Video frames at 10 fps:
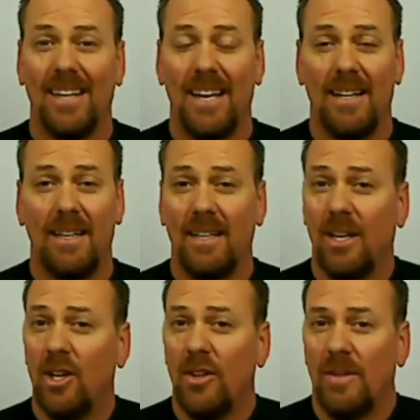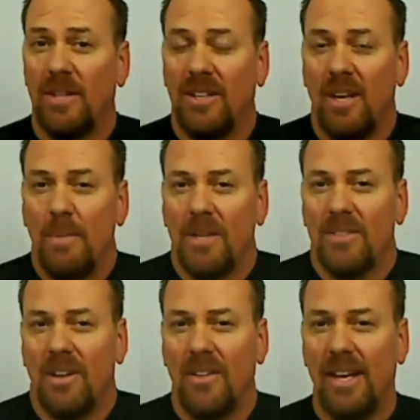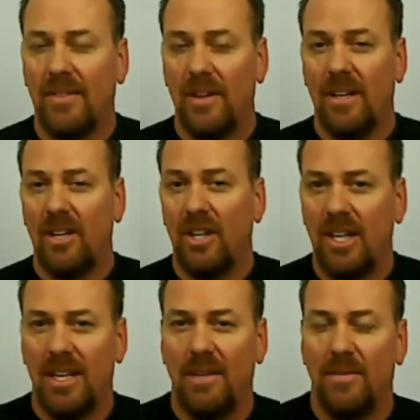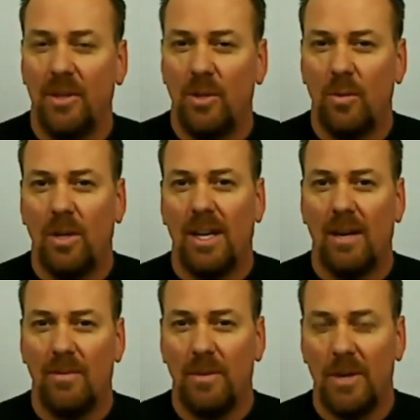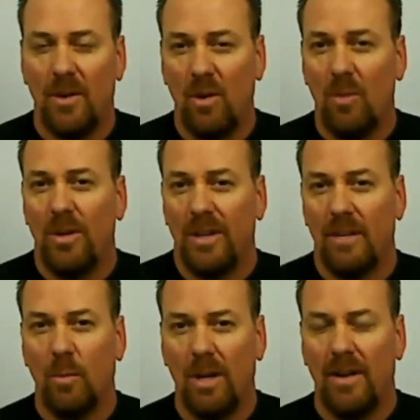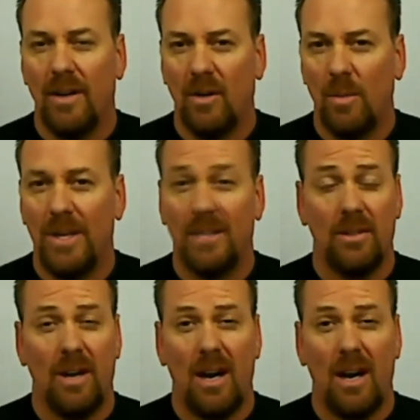And the dumbbells and all that, they're good if you work out from your home while you're at home base or your